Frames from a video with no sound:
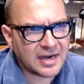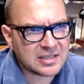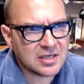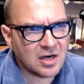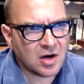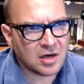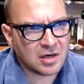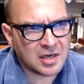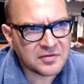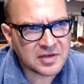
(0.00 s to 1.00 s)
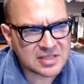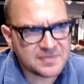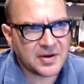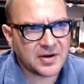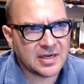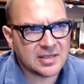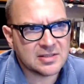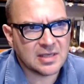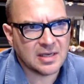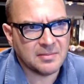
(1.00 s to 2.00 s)
our lived experience,
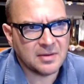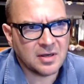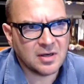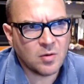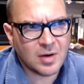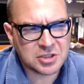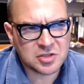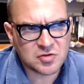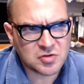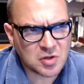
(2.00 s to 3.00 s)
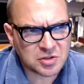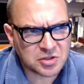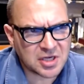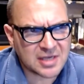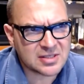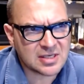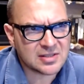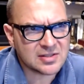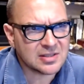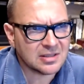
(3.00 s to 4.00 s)
questions of social
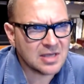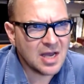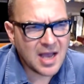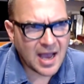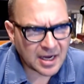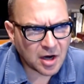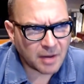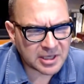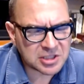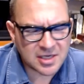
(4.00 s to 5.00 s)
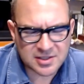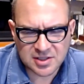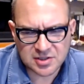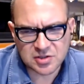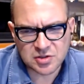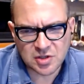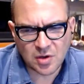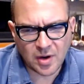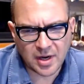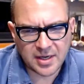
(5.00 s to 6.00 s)
justice and economic justice and so
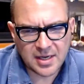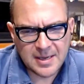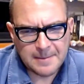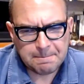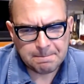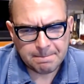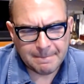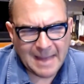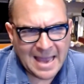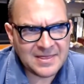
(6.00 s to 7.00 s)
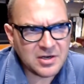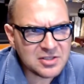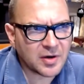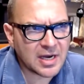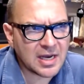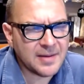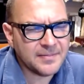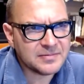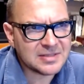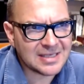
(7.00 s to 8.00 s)
on. And there's a
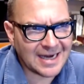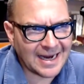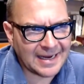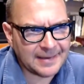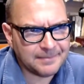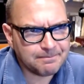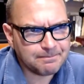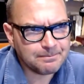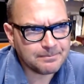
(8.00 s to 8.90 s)
story today